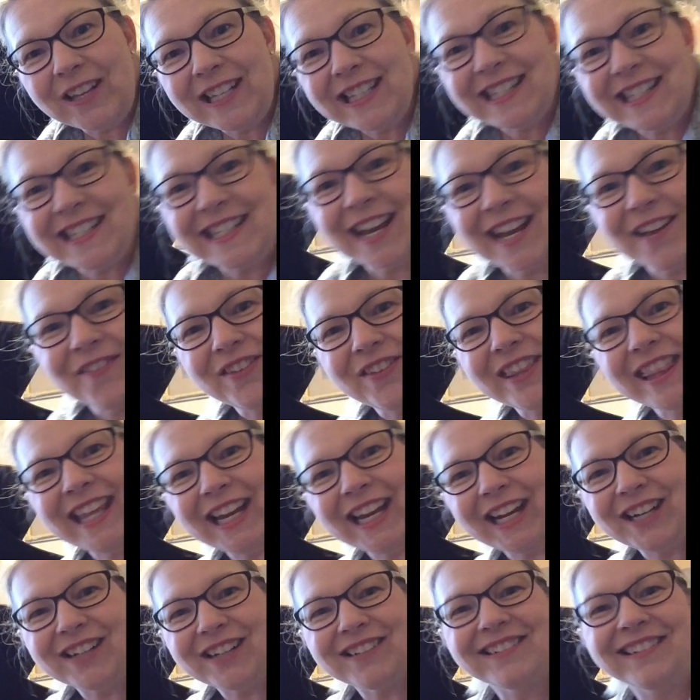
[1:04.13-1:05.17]
fun stuff in
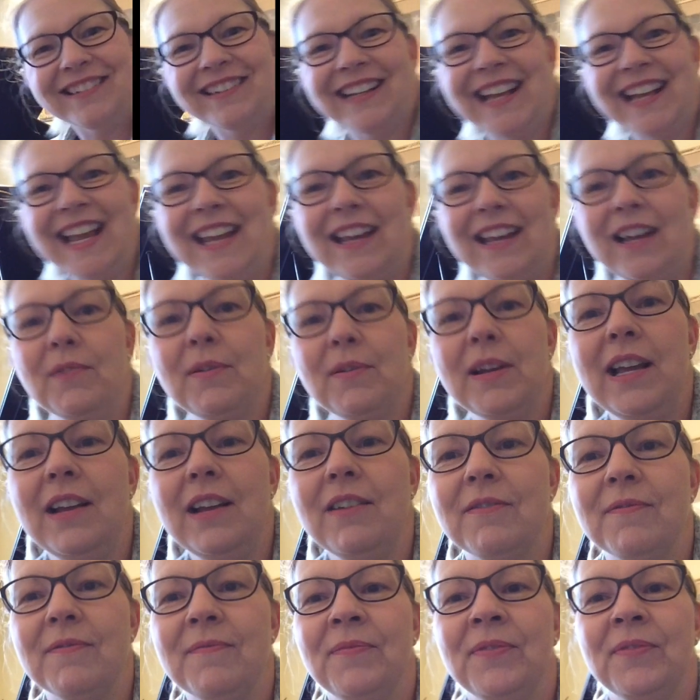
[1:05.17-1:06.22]
there. Okay, here we
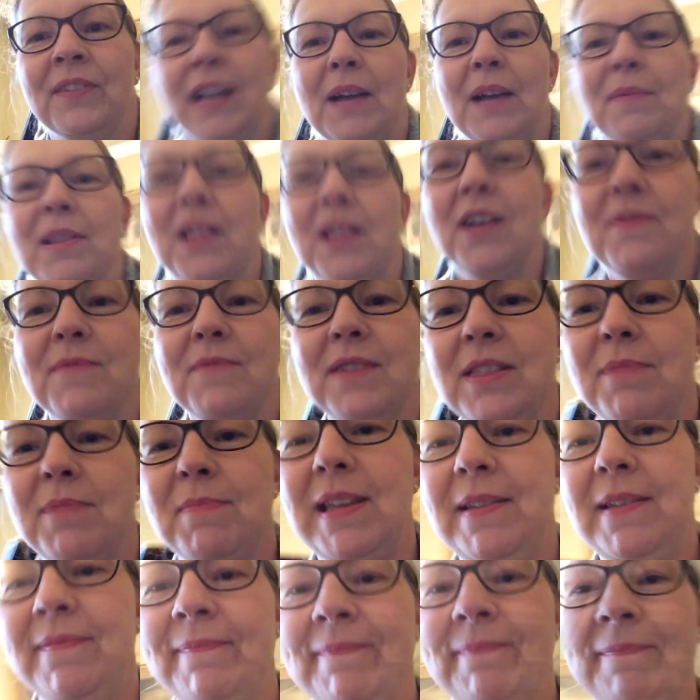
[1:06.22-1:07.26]
go. Come along with
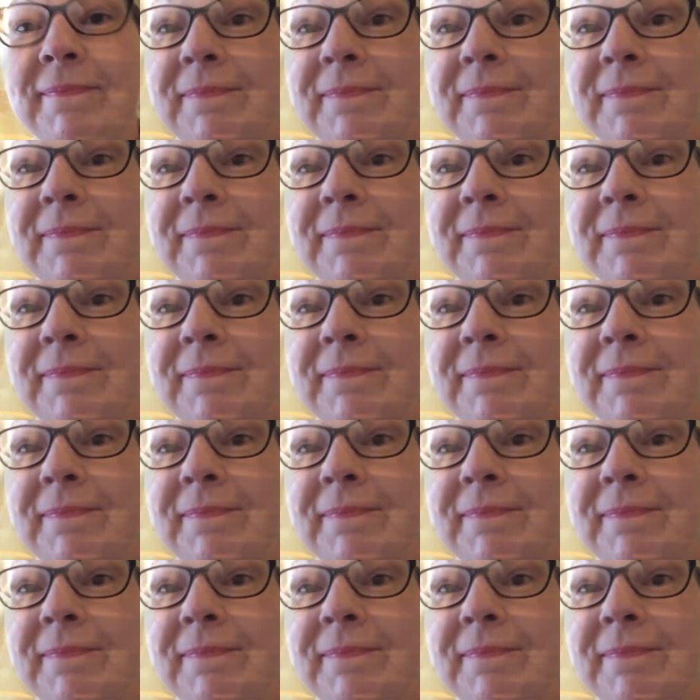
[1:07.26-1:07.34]
me.